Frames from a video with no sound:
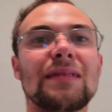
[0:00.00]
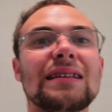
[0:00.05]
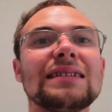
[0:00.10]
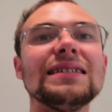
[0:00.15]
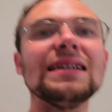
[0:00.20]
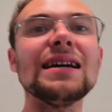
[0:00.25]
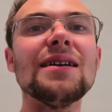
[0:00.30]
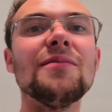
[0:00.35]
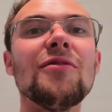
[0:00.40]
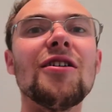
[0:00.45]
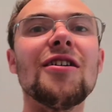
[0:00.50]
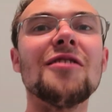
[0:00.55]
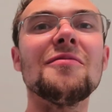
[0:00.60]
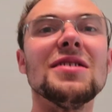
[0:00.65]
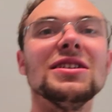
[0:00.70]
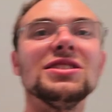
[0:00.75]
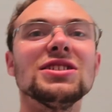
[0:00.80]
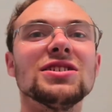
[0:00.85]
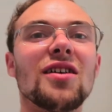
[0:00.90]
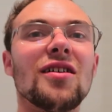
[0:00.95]
camera
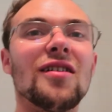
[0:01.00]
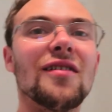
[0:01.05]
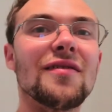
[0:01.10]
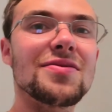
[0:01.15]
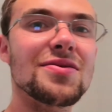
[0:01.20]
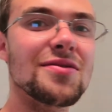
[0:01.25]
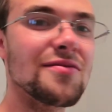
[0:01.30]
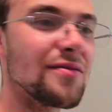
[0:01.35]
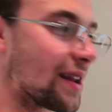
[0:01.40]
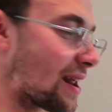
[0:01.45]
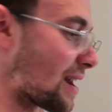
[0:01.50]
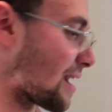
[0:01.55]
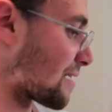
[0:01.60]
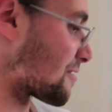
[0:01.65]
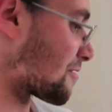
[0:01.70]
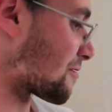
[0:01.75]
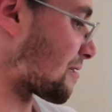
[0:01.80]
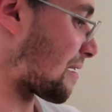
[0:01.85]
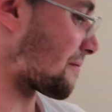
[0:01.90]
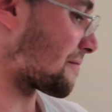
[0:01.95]
will shut off soon and I
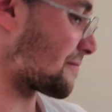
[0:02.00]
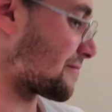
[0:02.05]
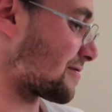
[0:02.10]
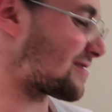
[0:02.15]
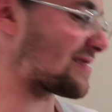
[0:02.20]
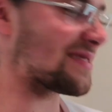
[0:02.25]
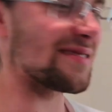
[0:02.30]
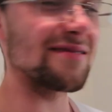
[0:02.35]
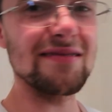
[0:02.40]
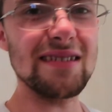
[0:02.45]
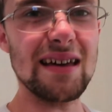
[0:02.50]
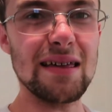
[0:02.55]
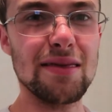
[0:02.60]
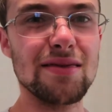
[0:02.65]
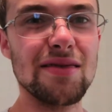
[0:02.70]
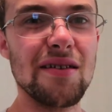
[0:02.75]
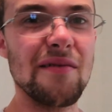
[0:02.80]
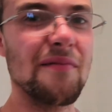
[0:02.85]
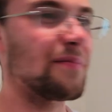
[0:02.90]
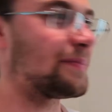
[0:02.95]
don't want to do this
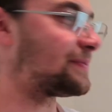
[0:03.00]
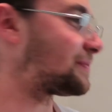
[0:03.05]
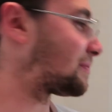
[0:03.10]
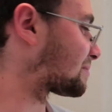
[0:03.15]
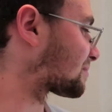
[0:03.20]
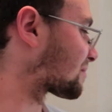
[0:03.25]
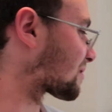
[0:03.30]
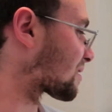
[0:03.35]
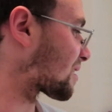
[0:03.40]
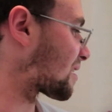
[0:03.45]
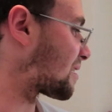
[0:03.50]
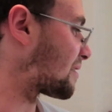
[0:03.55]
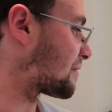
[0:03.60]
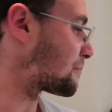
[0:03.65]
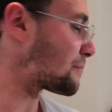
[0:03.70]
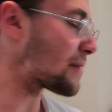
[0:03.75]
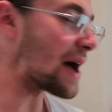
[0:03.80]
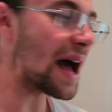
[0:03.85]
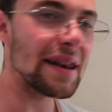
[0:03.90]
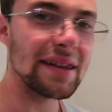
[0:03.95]

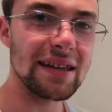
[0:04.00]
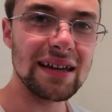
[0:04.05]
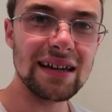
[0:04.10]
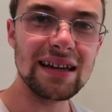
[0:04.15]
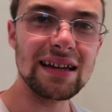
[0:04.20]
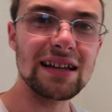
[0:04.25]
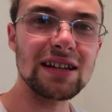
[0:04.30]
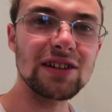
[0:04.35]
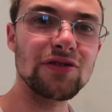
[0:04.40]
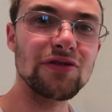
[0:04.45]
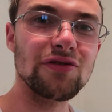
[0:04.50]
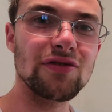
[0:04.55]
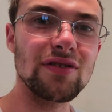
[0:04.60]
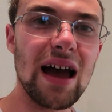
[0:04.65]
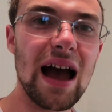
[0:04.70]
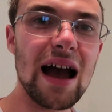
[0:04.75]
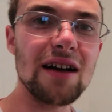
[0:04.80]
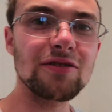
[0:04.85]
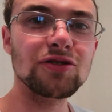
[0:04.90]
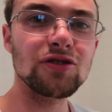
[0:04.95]
bad
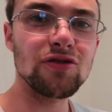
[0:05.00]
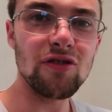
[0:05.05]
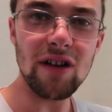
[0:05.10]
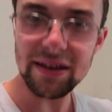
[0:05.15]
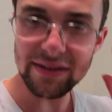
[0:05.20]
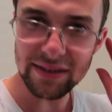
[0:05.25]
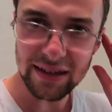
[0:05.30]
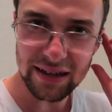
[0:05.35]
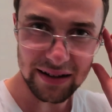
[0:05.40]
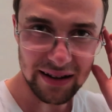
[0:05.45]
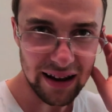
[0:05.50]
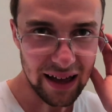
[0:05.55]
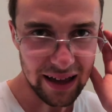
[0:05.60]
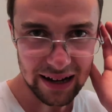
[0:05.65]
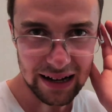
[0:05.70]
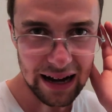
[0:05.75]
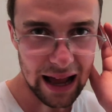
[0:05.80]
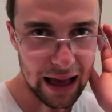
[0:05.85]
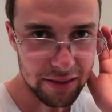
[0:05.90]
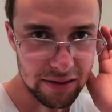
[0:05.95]
outro I did
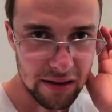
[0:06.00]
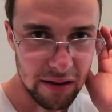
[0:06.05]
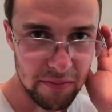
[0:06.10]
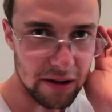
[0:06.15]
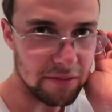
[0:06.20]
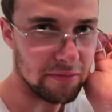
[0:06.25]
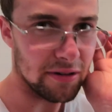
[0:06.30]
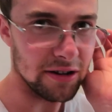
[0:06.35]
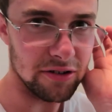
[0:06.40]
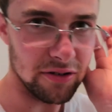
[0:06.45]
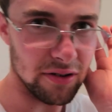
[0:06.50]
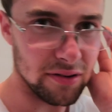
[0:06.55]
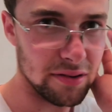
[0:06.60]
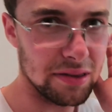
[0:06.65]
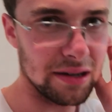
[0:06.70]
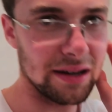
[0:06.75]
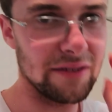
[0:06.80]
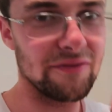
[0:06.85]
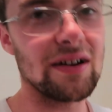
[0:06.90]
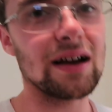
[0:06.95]
like last time on my New York
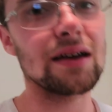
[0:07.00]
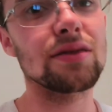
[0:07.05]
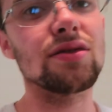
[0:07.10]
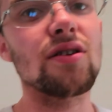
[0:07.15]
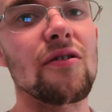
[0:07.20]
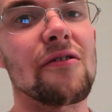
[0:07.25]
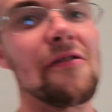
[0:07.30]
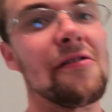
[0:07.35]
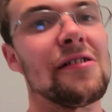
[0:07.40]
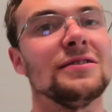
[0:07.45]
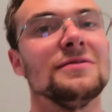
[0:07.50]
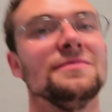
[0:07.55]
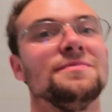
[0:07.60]
City vlog. So,